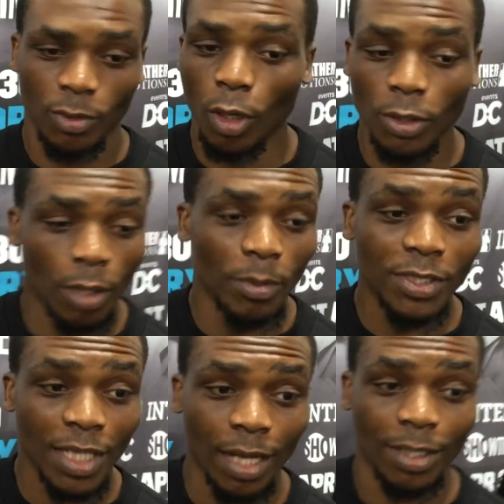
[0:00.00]
Don't
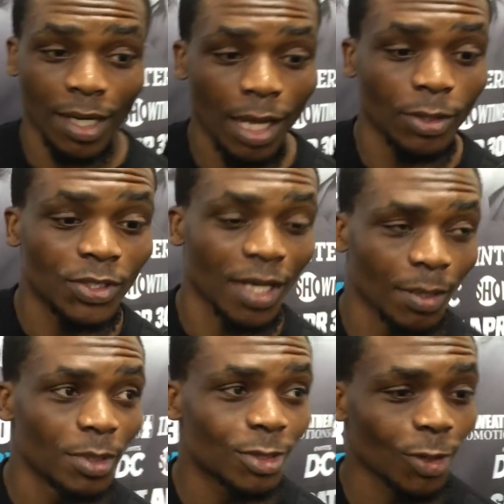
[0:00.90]
miss out. The lion is
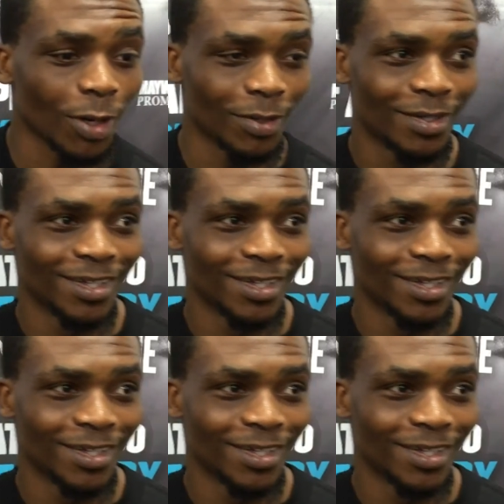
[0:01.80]
coming strong.